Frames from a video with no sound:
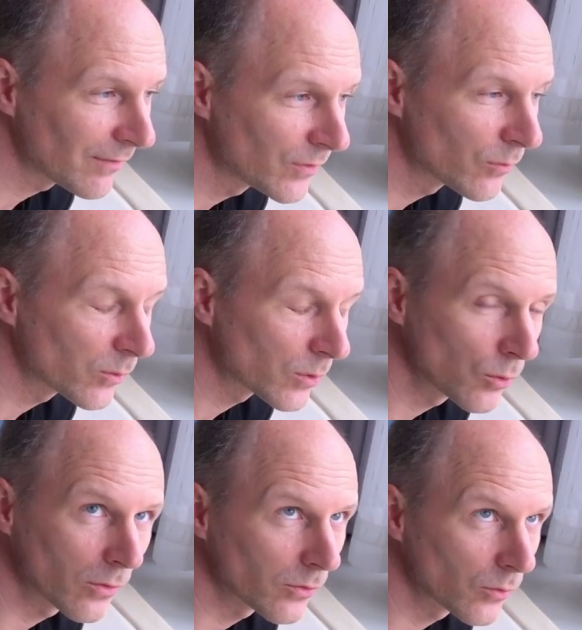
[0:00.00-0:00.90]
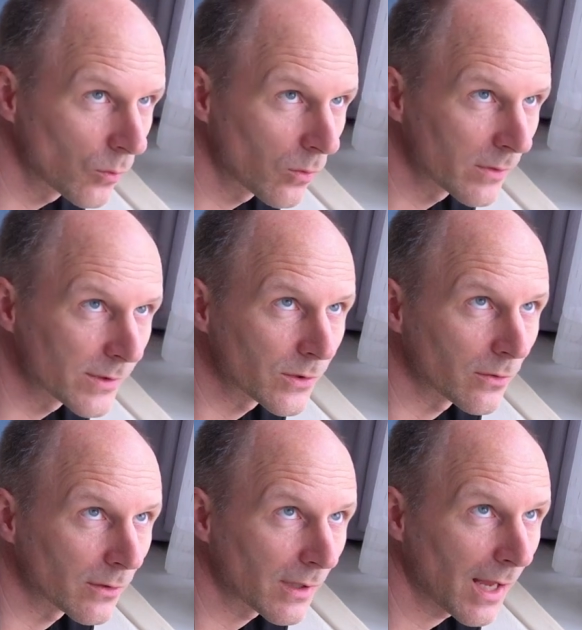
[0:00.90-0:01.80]
if you would look towards
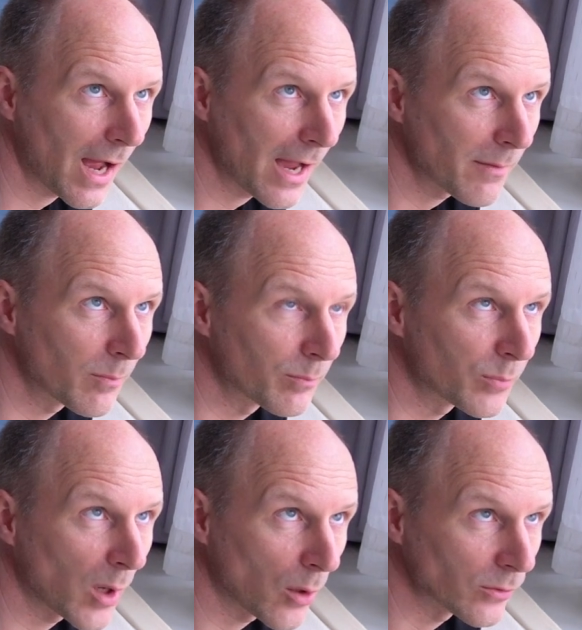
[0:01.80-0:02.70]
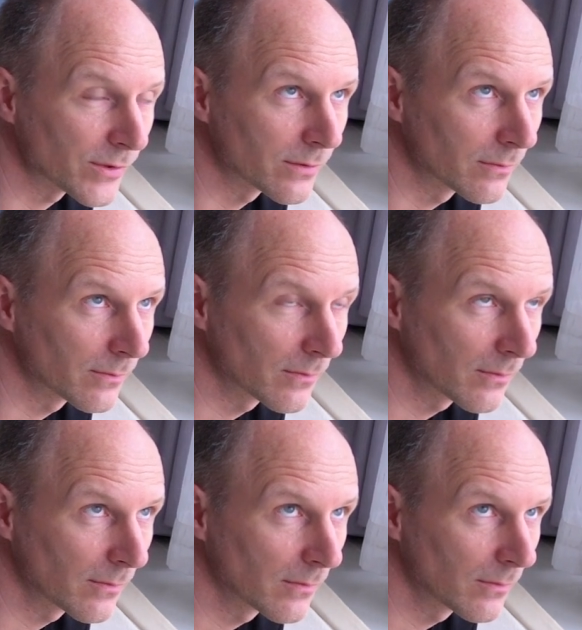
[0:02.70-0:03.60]
your eyebrows
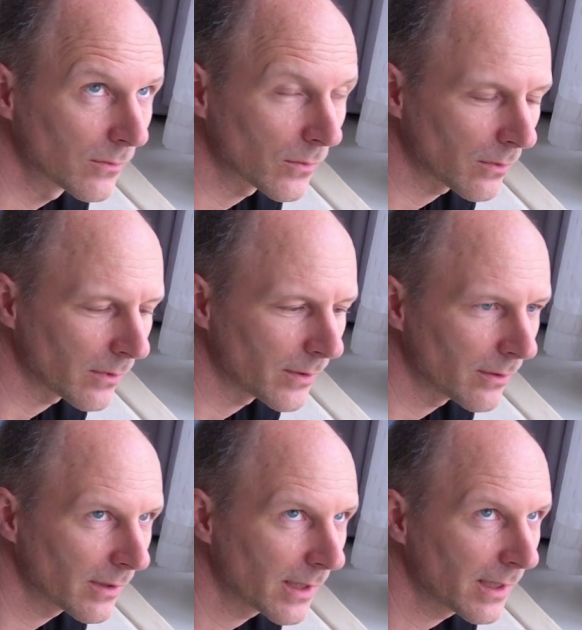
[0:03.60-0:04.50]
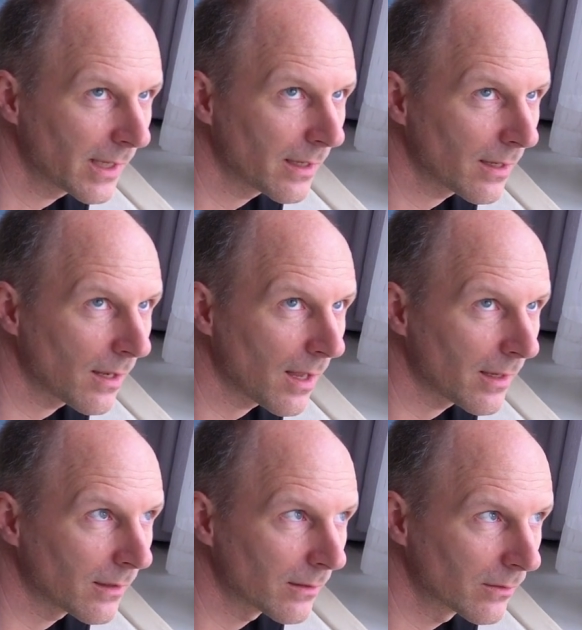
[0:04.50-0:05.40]
or your
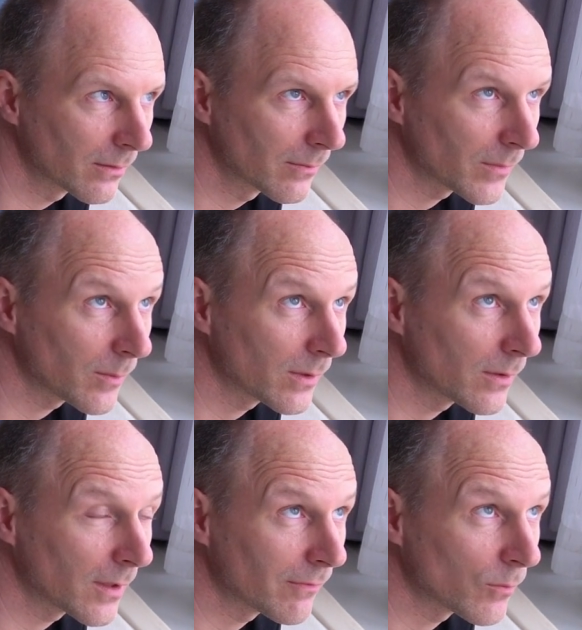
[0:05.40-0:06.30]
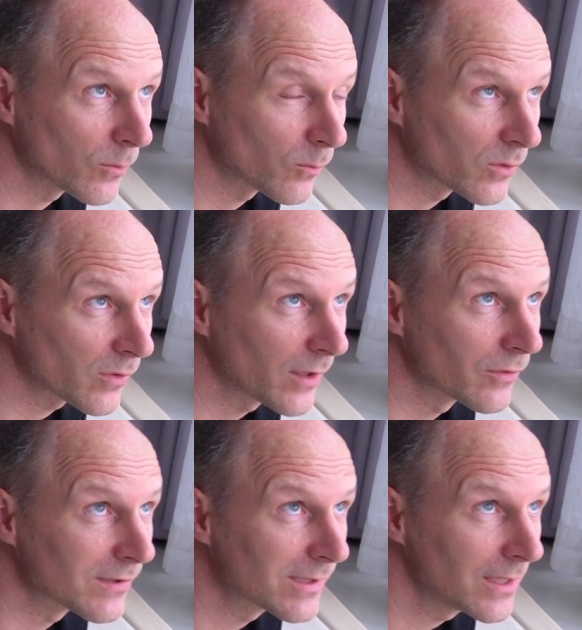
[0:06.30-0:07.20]
hairline maybe if you would try
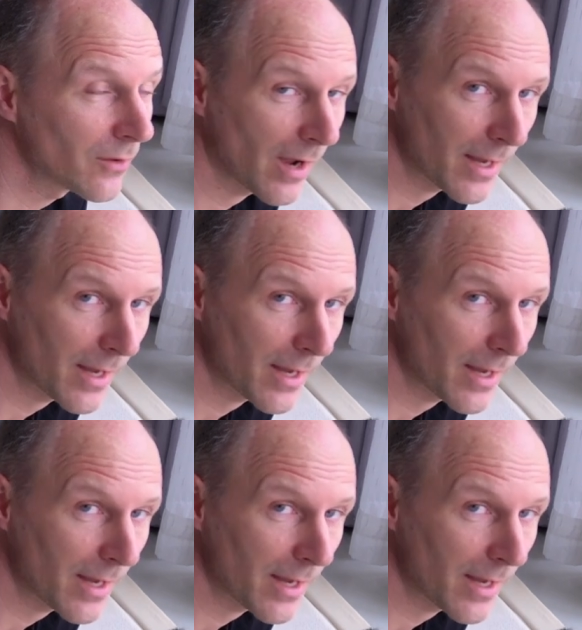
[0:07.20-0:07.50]
to see your